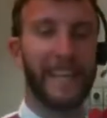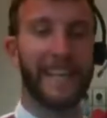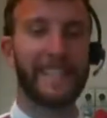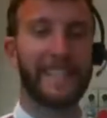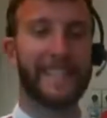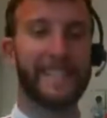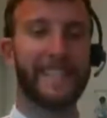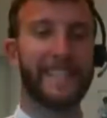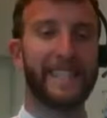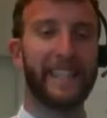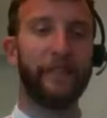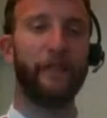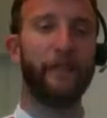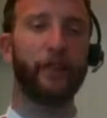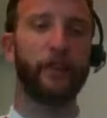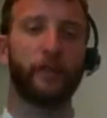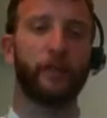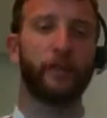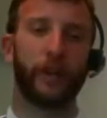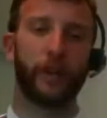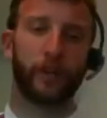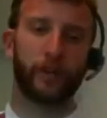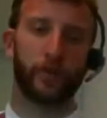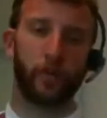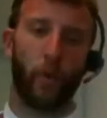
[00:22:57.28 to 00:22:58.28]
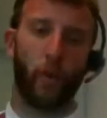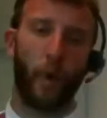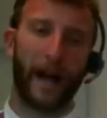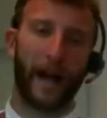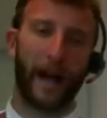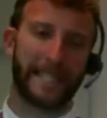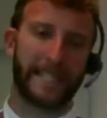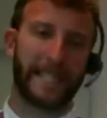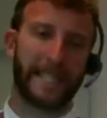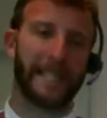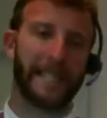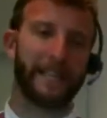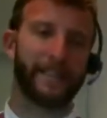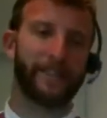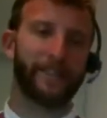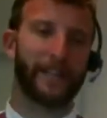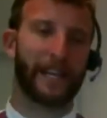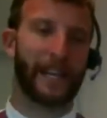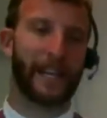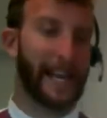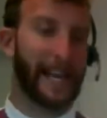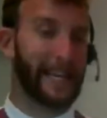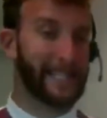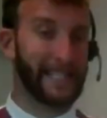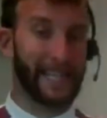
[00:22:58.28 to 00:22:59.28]
It's difficult because once the
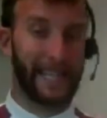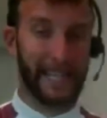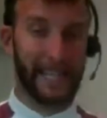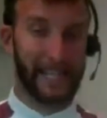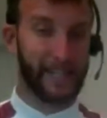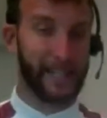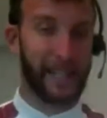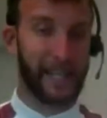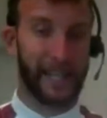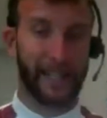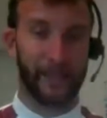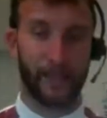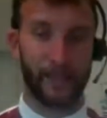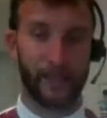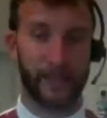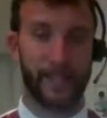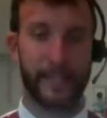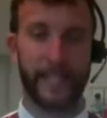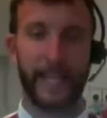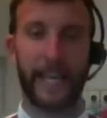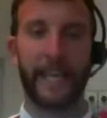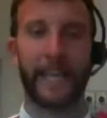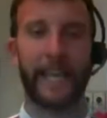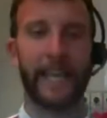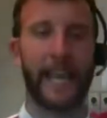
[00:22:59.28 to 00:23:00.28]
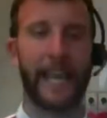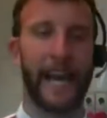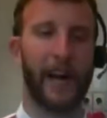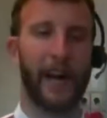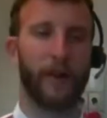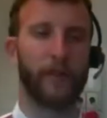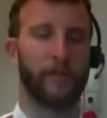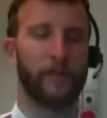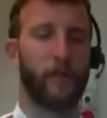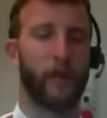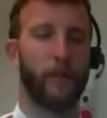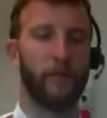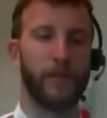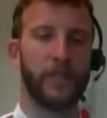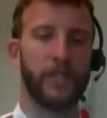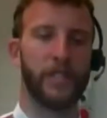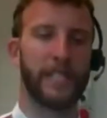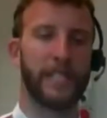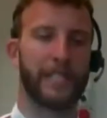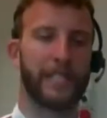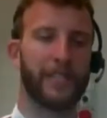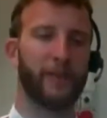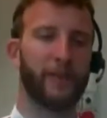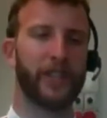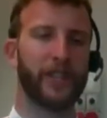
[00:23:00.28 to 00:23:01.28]
classical gelato is taken out from the
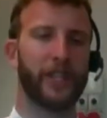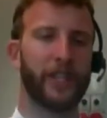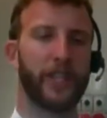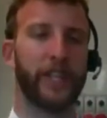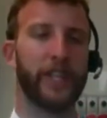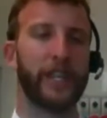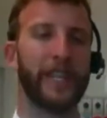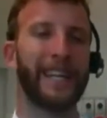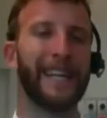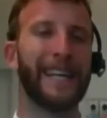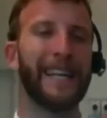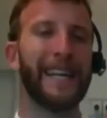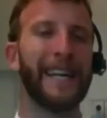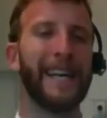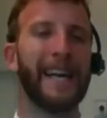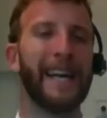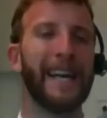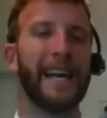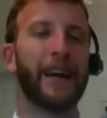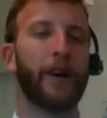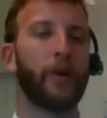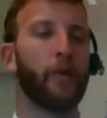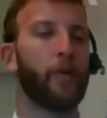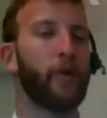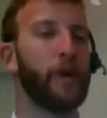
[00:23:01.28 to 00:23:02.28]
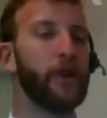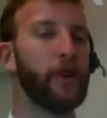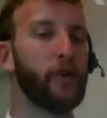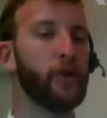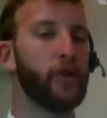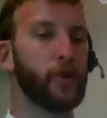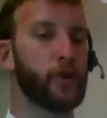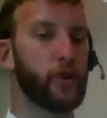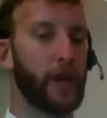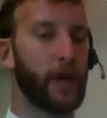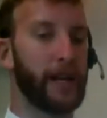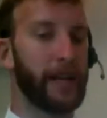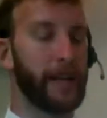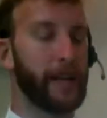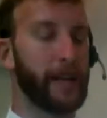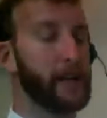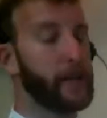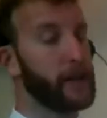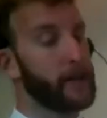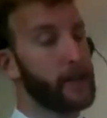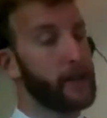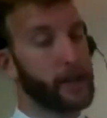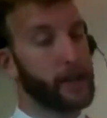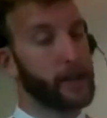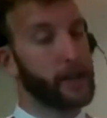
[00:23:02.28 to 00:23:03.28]
gelato machine, we usually
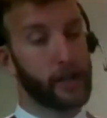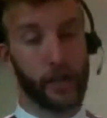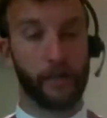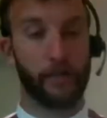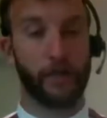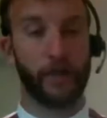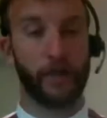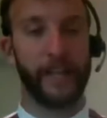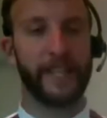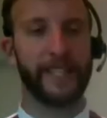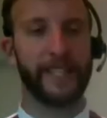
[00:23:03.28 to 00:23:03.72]
shock